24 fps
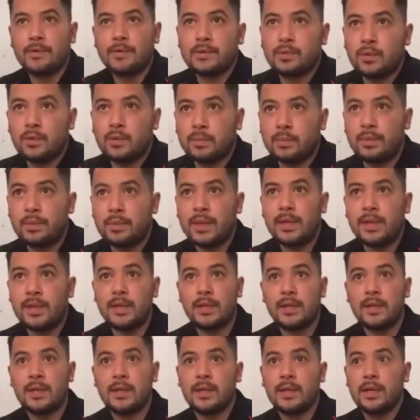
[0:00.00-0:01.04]
would be
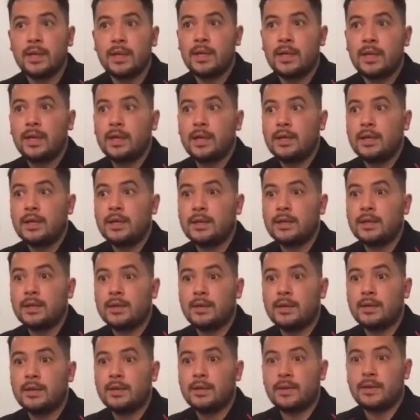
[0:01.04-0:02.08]

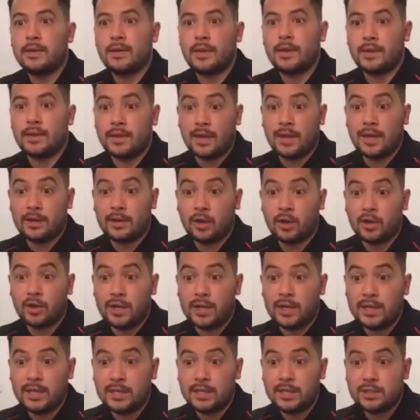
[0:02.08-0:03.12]
that they don't
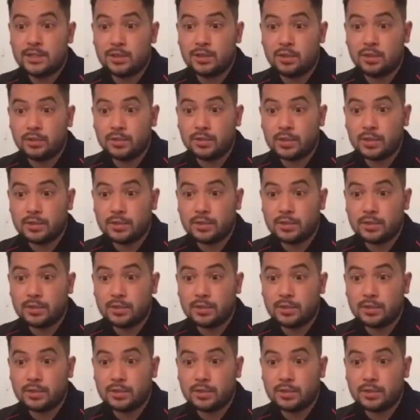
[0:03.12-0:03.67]
need to use it.